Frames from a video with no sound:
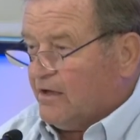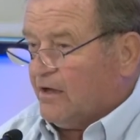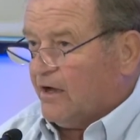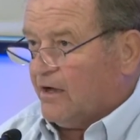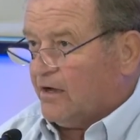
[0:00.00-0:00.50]

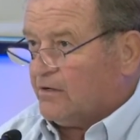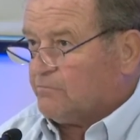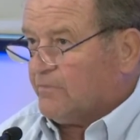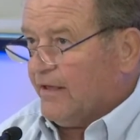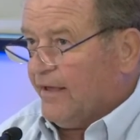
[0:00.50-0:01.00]

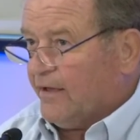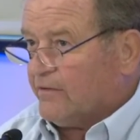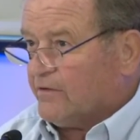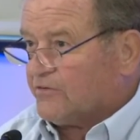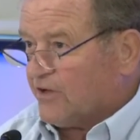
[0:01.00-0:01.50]

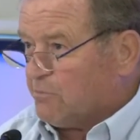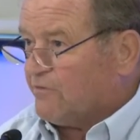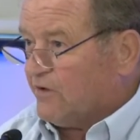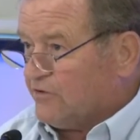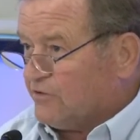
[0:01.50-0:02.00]
and the
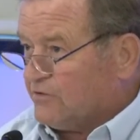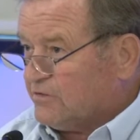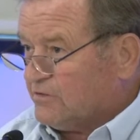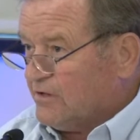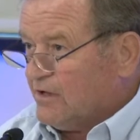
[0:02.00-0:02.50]
subdivisions,
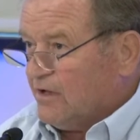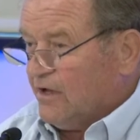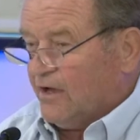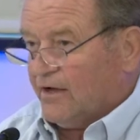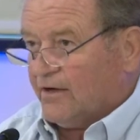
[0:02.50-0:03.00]

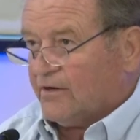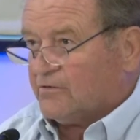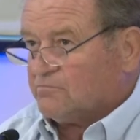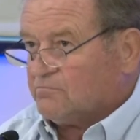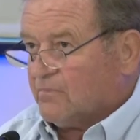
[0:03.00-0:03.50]

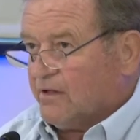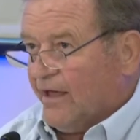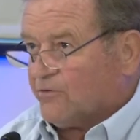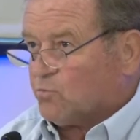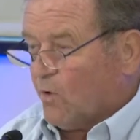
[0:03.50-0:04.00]

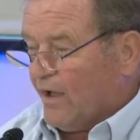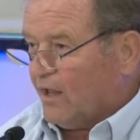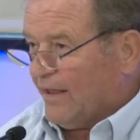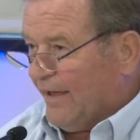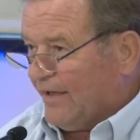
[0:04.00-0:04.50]
as
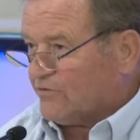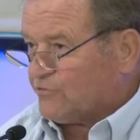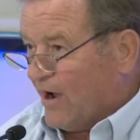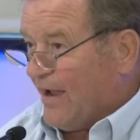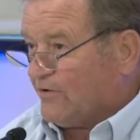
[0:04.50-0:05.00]
well as
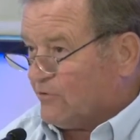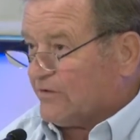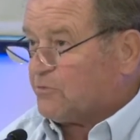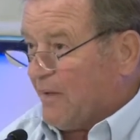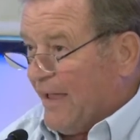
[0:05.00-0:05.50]
trying to
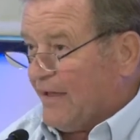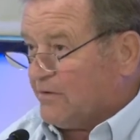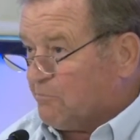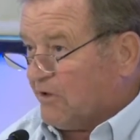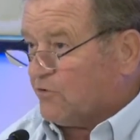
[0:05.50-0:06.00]
expand
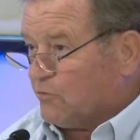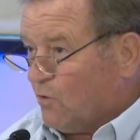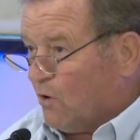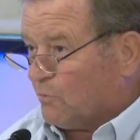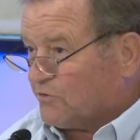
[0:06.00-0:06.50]
and build new
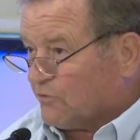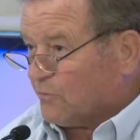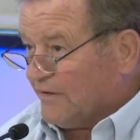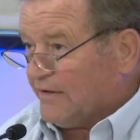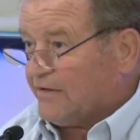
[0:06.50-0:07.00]
homes, because we
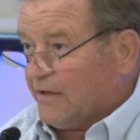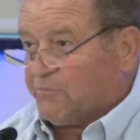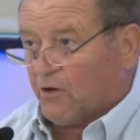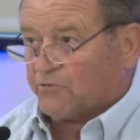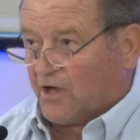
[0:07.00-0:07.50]
need to keep
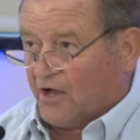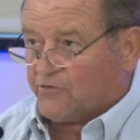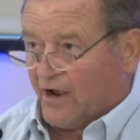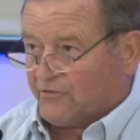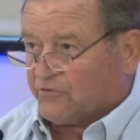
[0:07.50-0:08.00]
those
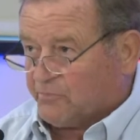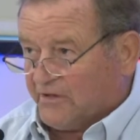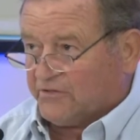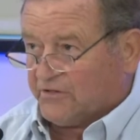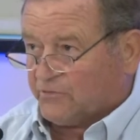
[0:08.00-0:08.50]
contractors
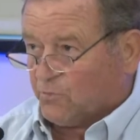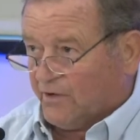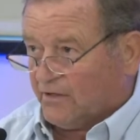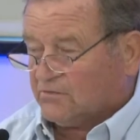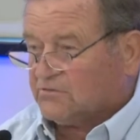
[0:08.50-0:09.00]
busy as
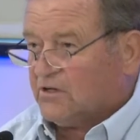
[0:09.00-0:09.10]
well.